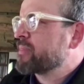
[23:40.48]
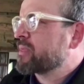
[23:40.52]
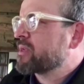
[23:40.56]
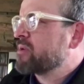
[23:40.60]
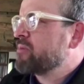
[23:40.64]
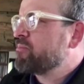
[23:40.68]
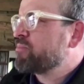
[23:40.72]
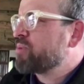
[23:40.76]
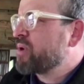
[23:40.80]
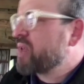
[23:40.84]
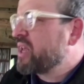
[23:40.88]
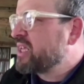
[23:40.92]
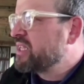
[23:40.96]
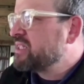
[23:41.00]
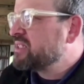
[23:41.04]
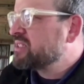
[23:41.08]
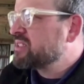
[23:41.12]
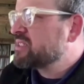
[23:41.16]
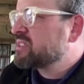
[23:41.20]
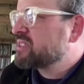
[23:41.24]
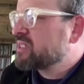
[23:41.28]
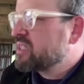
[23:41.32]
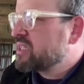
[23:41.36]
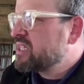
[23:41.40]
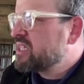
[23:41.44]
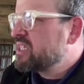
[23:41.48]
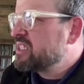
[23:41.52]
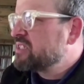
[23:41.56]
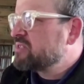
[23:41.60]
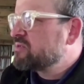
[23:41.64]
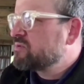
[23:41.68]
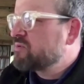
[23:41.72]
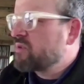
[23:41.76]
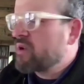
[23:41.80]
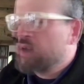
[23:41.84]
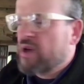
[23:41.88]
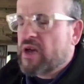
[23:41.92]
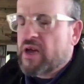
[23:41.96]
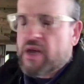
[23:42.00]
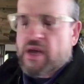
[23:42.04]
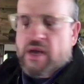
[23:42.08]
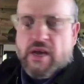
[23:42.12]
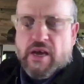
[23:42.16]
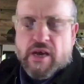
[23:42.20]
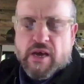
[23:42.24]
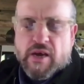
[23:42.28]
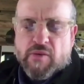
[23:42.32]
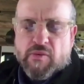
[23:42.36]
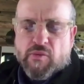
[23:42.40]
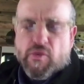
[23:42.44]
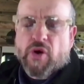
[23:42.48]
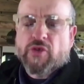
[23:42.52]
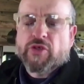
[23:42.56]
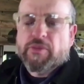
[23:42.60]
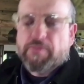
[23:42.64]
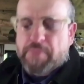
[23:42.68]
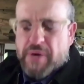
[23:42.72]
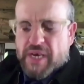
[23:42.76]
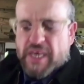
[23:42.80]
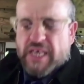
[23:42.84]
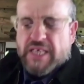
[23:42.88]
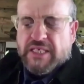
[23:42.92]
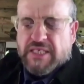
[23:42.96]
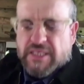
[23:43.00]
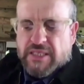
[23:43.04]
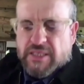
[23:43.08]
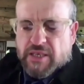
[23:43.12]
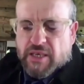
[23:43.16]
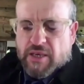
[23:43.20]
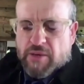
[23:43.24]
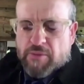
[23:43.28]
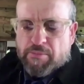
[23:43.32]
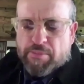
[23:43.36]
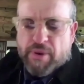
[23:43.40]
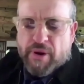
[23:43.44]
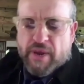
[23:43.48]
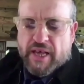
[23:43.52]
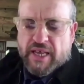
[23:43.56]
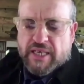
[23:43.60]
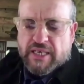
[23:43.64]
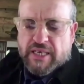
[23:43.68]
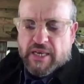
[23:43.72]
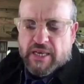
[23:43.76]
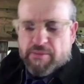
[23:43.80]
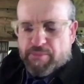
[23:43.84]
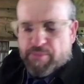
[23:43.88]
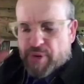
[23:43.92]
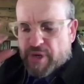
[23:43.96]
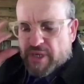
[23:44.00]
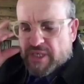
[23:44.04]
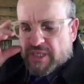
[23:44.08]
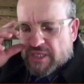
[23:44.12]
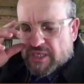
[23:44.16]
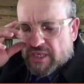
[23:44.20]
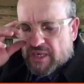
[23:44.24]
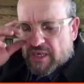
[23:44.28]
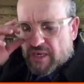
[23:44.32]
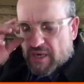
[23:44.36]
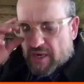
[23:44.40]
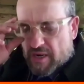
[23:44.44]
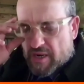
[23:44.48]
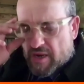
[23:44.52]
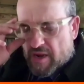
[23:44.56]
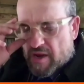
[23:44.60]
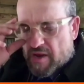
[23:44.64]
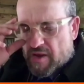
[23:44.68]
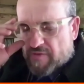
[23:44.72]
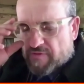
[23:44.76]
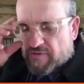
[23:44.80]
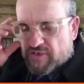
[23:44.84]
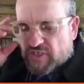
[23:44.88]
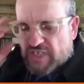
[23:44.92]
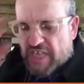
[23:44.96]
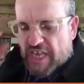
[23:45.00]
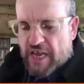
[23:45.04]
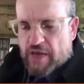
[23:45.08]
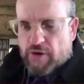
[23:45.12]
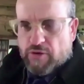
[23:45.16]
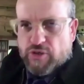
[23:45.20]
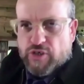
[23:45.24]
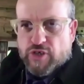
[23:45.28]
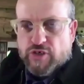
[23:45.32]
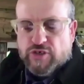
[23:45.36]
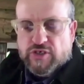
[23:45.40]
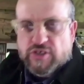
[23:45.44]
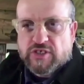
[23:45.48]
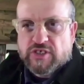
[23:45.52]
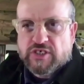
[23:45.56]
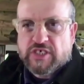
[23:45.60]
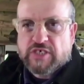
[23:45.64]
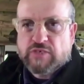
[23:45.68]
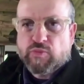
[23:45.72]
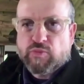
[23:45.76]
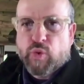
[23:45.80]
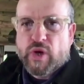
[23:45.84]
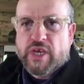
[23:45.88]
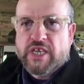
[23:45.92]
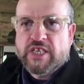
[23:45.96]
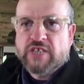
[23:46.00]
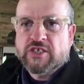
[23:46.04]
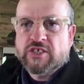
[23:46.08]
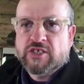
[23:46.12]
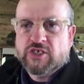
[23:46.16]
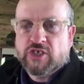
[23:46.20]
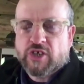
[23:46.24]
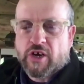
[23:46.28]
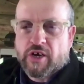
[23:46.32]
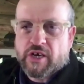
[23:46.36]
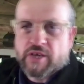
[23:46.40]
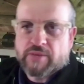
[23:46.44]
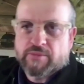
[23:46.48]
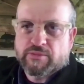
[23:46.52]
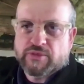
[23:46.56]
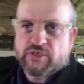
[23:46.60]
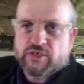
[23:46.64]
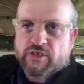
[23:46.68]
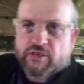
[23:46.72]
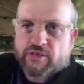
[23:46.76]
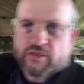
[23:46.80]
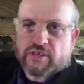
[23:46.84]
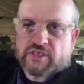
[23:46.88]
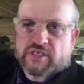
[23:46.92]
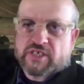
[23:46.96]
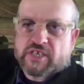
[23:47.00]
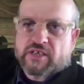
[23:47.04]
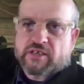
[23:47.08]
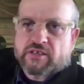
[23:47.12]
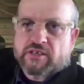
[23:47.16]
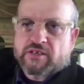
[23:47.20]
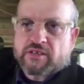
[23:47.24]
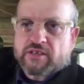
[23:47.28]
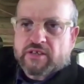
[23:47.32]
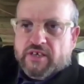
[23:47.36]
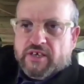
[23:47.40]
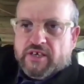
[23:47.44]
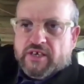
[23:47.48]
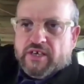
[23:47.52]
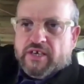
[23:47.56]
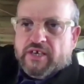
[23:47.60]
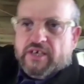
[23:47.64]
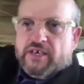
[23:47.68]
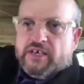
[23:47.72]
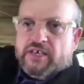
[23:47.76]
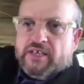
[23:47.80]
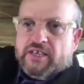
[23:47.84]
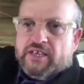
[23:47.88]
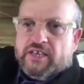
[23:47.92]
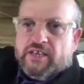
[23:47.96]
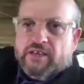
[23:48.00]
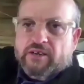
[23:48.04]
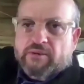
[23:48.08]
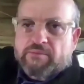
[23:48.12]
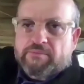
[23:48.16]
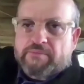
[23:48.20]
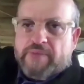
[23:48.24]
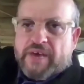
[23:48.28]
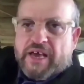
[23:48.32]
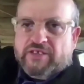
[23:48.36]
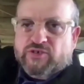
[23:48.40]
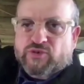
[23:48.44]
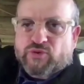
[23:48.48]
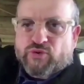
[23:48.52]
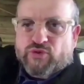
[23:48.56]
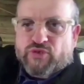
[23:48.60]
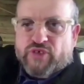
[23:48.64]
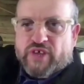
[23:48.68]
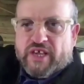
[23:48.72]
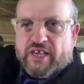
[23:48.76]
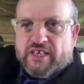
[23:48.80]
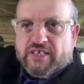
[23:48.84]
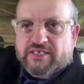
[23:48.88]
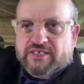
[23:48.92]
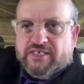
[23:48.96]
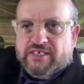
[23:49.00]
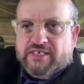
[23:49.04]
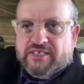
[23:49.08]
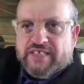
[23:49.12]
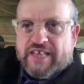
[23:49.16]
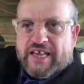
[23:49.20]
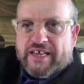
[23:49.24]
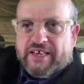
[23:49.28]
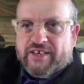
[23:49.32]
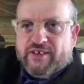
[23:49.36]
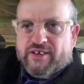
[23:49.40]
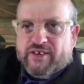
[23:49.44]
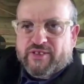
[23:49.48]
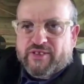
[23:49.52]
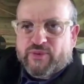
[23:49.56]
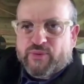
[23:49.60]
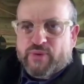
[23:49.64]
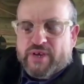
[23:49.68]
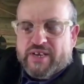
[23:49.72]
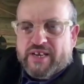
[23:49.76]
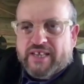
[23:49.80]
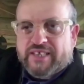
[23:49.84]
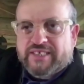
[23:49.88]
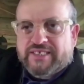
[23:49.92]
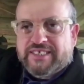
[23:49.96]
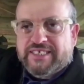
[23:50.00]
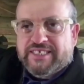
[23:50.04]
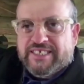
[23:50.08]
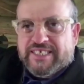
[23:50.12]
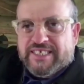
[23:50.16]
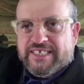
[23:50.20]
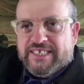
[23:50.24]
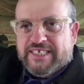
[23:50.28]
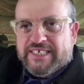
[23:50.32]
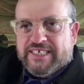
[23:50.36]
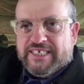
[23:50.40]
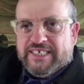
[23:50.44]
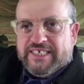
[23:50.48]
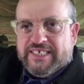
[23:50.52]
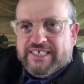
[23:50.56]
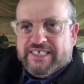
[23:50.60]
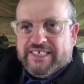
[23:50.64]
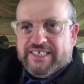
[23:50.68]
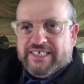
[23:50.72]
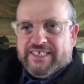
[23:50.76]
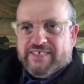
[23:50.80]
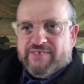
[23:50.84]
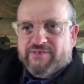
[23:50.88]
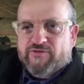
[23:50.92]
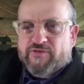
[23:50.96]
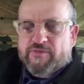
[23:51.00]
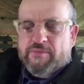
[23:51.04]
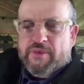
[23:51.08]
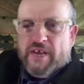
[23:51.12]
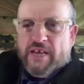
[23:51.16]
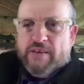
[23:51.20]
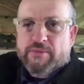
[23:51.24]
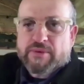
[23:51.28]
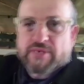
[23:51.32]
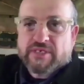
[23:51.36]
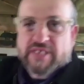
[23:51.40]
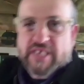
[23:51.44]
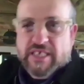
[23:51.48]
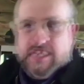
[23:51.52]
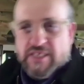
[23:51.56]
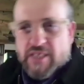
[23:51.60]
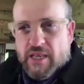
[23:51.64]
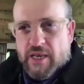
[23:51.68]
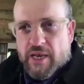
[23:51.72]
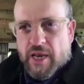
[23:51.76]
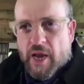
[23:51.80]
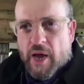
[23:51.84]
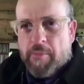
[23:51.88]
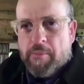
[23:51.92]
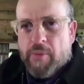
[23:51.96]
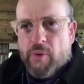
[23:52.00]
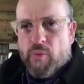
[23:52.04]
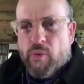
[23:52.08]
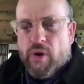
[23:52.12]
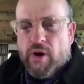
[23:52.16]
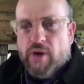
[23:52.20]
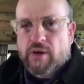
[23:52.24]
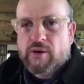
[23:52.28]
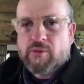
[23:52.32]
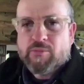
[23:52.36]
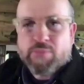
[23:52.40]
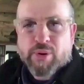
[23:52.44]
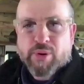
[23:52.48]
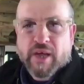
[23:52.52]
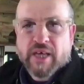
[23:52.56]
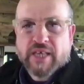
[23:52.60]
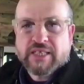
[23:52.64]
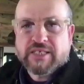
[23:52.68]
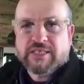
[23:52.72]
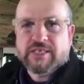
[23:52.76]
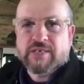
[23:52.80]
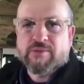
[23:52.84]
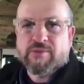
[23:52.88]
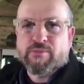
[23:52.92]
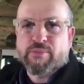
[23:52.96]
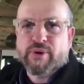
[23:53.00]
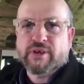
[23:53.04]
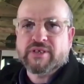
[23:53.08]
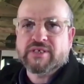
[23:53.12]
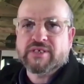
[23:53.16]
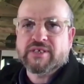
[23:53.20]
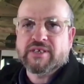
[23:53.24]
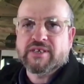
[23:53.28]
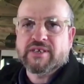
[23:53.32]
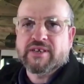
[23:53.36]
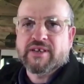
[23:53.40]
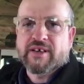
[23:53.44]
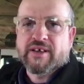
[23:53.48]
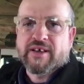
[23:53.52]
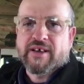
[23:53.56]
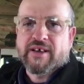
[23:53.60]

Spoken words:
complaints is, the biggest complaint in Britain of sound nuisance is wind chimes, those little metal things that dangle in the wind, like ding, ding, ding, ding, ding, ding, from neighbours. That's the #1 complaint in Britain.